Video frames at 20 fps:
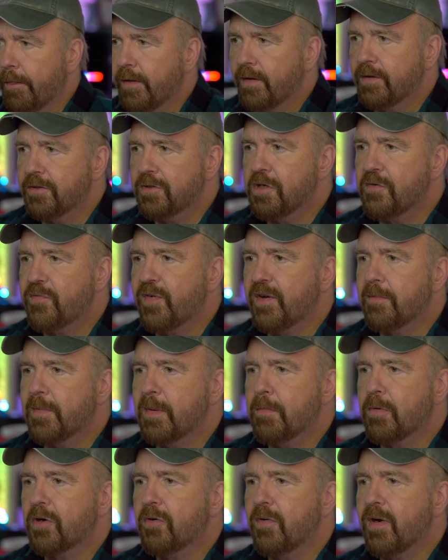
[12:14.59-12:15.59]
So if I
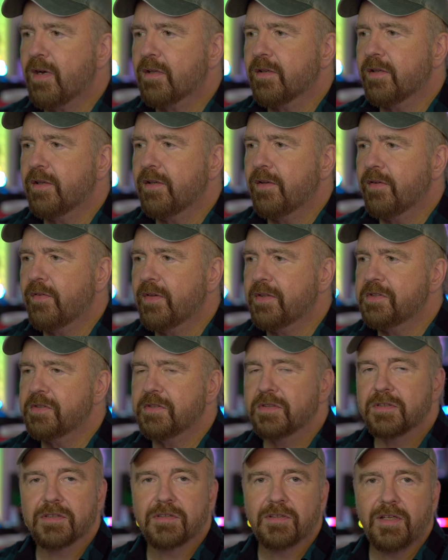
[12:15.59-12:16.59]
remember correctly, this
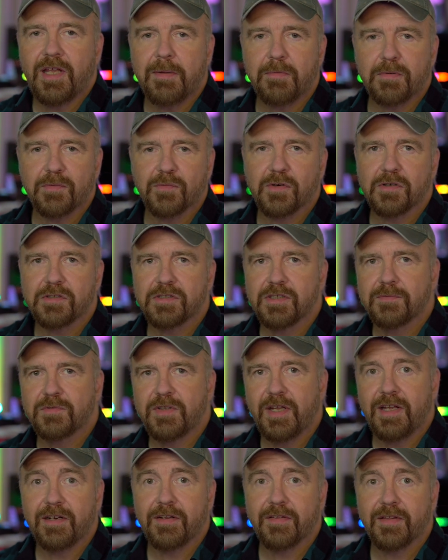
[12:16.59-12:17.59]
is the table version of
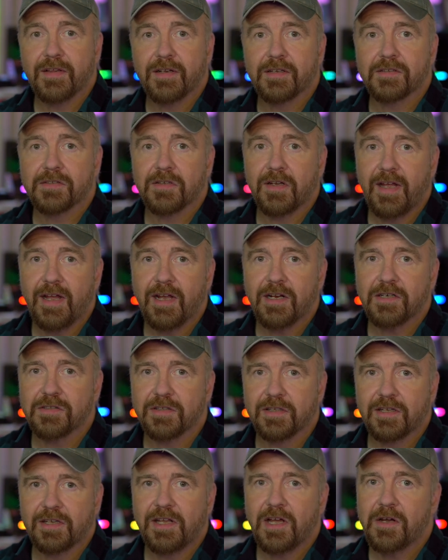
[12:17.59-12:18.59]
data that is
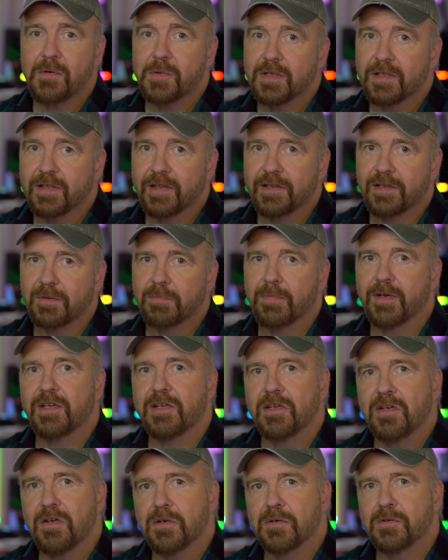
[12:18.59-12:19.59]
actually calculated by
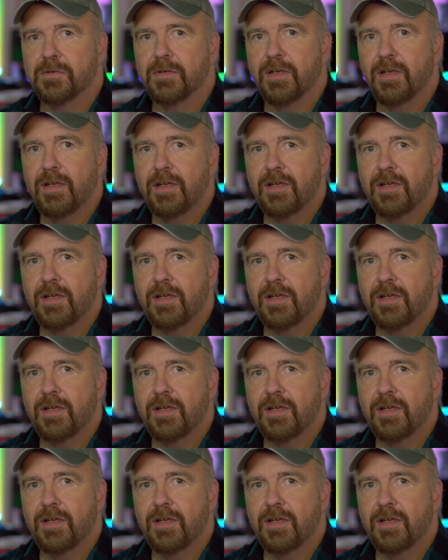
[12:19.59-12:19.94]
code.